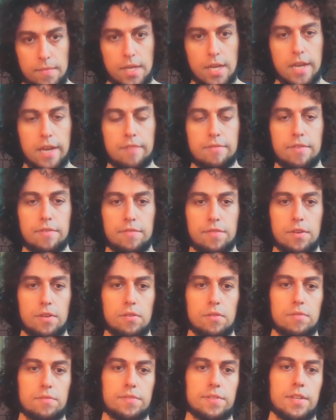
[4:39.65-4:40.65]
have
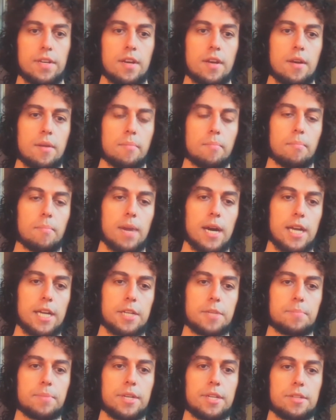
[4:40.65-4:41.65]
evolved
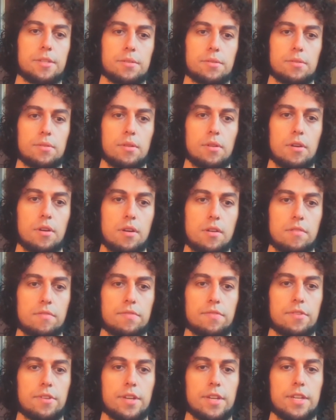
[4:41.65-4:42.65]
might be too long
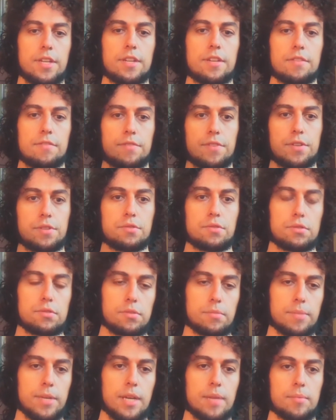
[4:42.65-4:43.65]
for any individual to
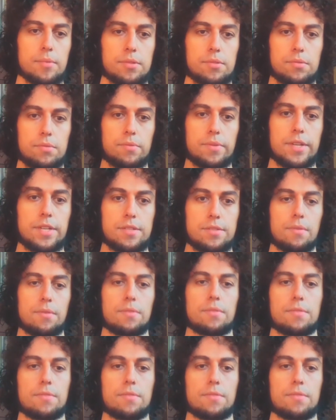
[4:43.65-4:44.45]
be able to reason